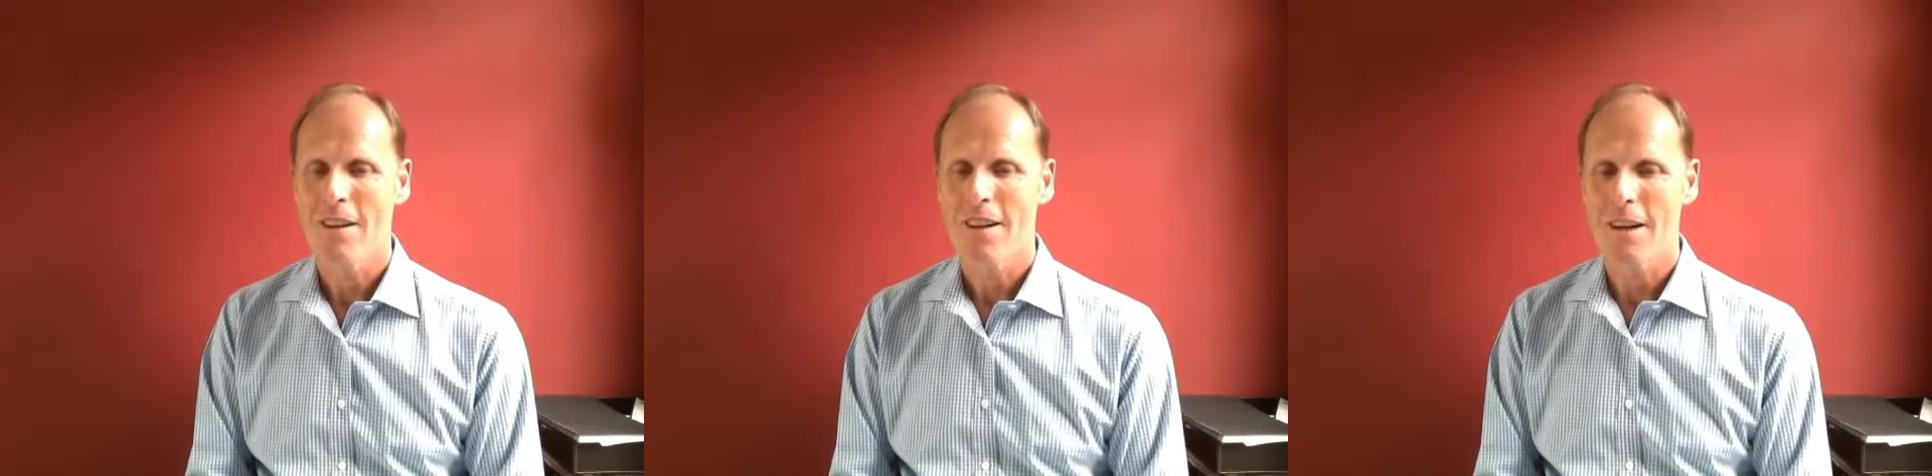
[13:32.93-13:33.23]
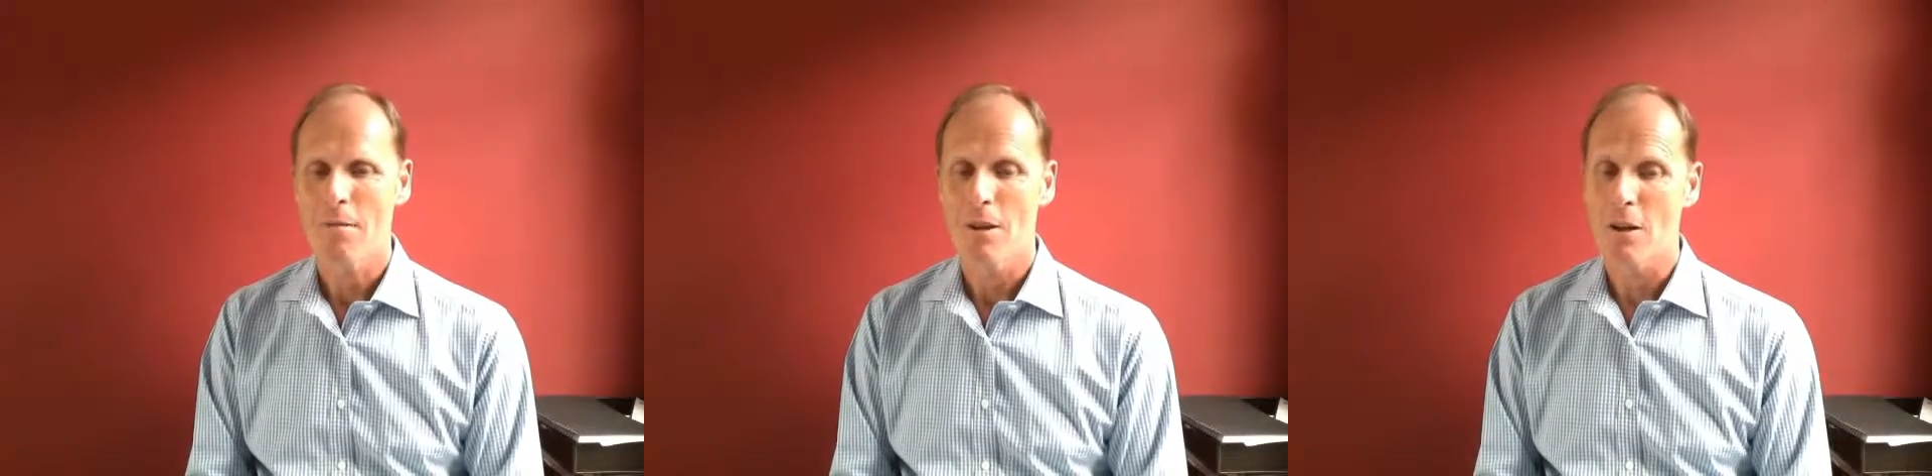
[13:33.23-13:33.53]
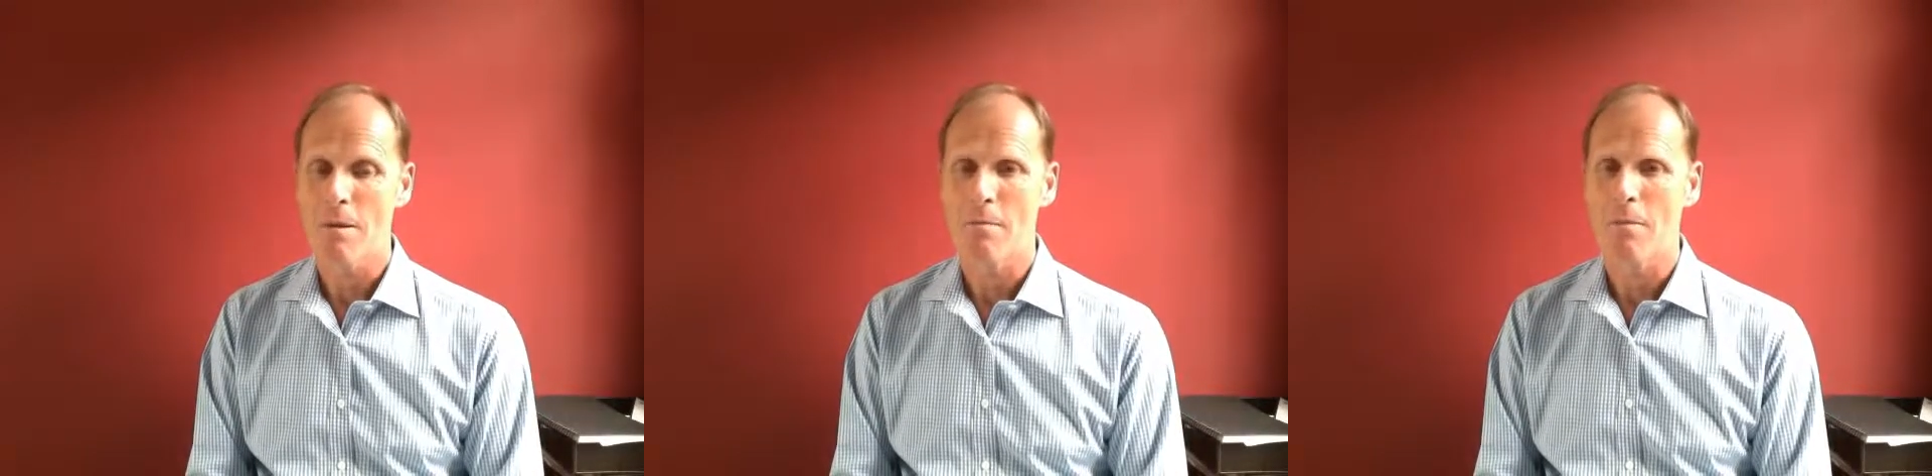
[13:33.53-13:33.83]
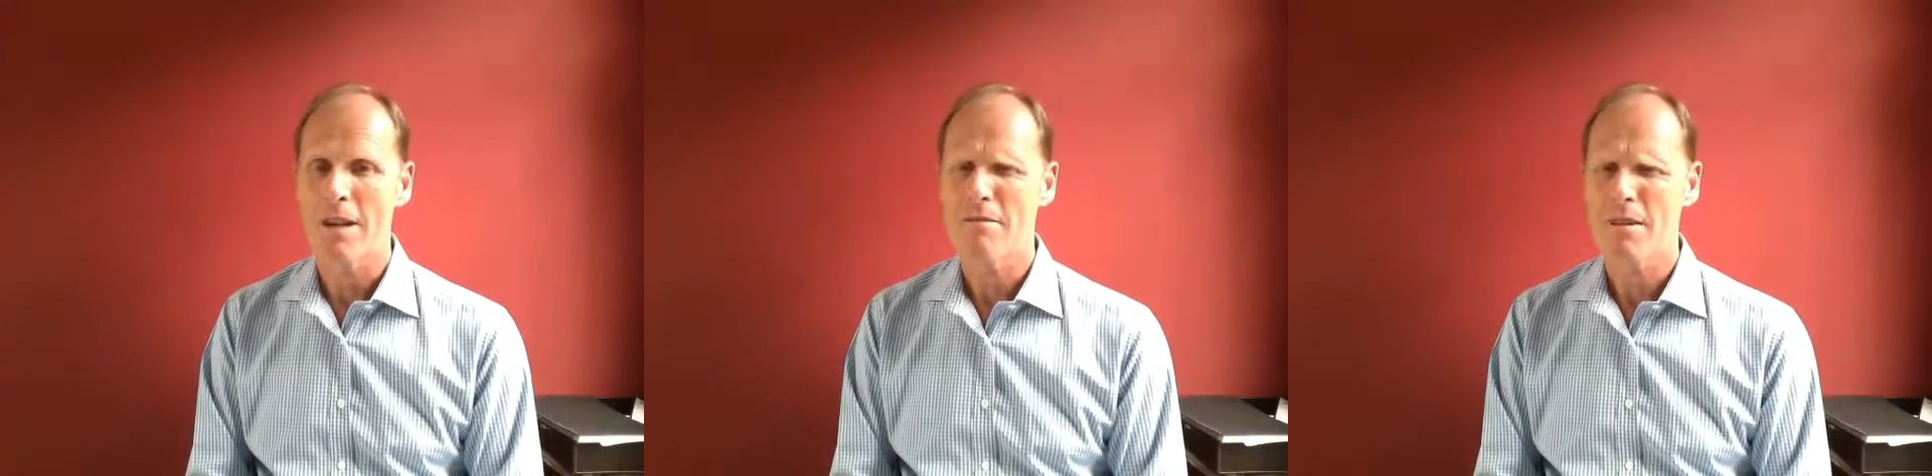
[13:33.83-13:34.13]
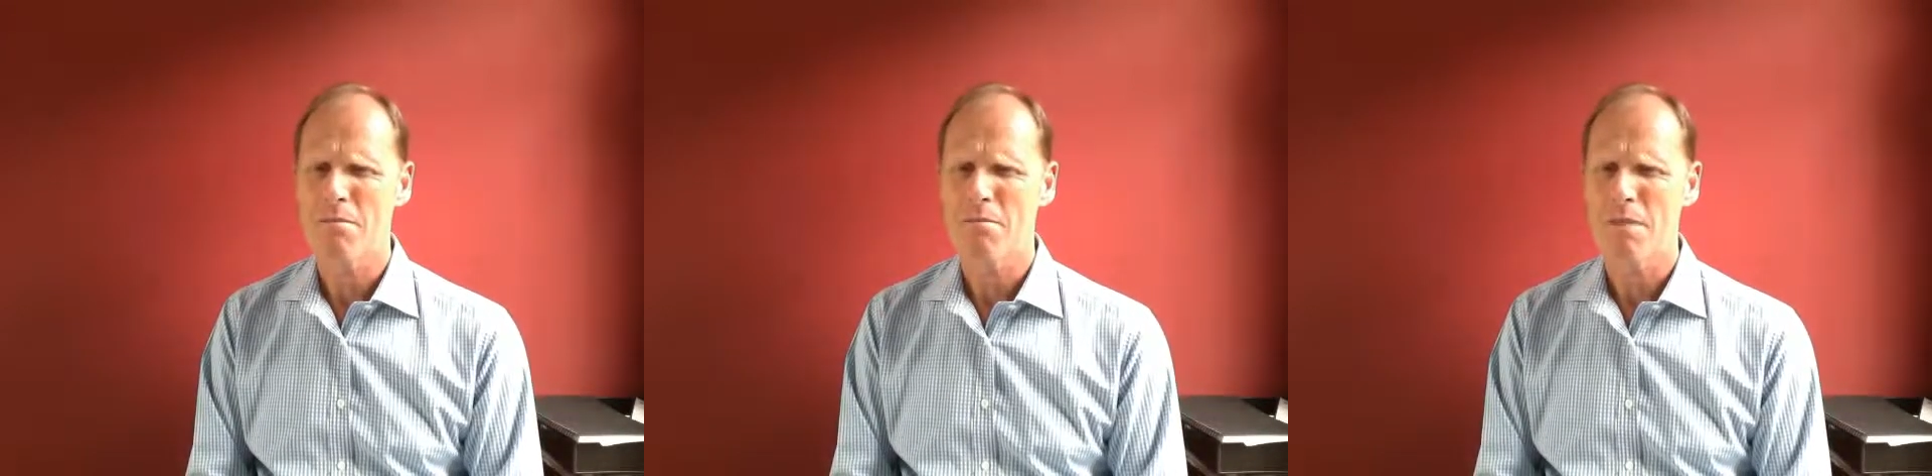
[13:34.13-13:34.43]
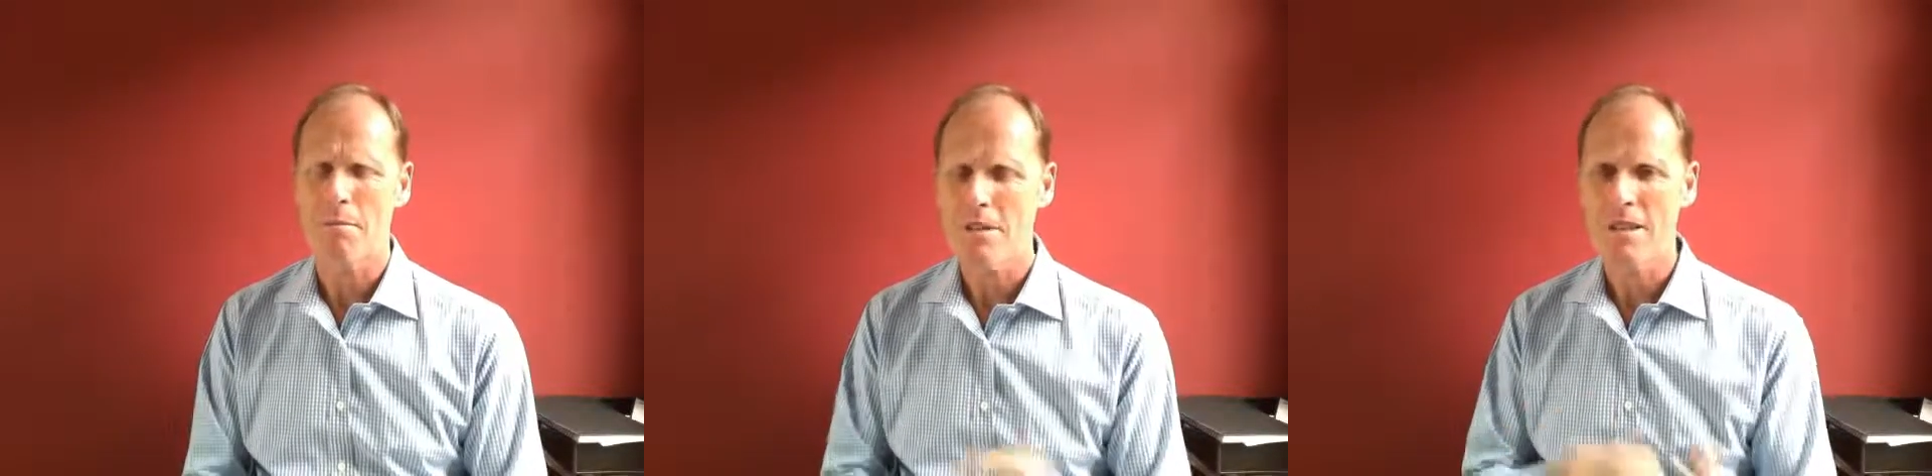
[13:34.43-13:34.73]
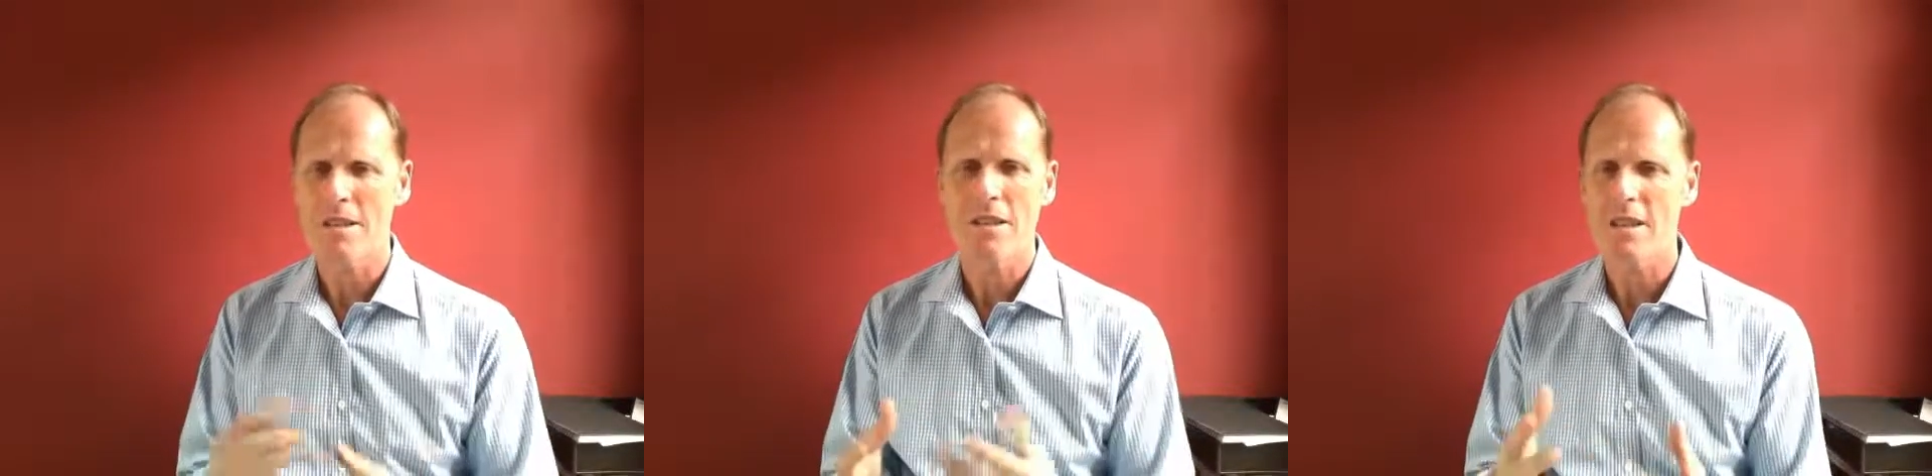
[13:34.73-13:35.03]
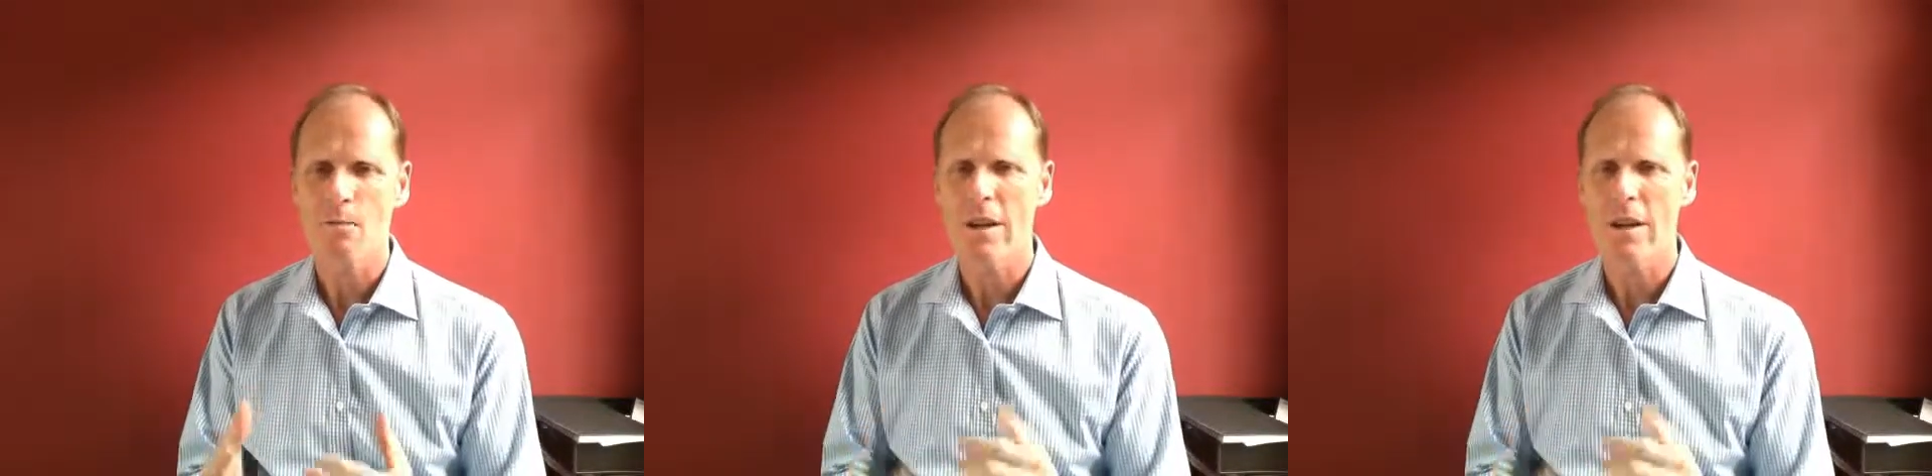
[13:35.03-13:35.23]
A lot of people believe that hypnotists in some